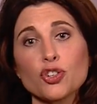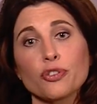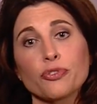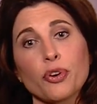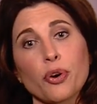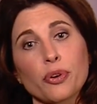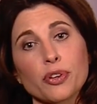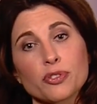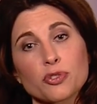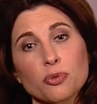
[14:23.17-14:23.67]
your
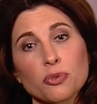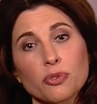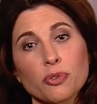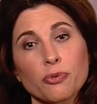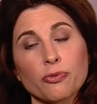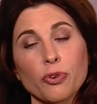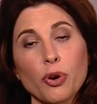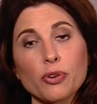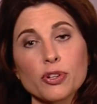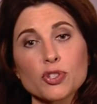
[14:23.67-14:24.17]

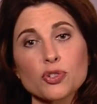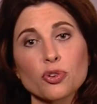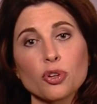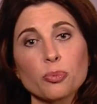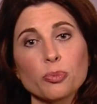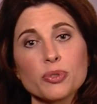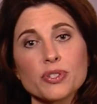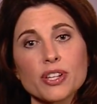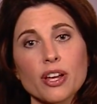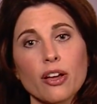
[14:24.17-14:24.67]
focus
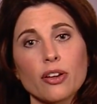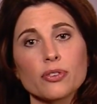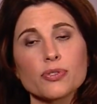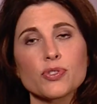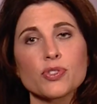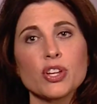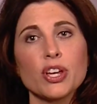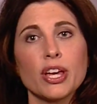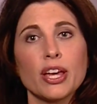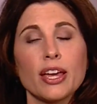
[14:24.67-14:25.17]
group
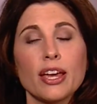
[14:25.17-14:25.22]
results,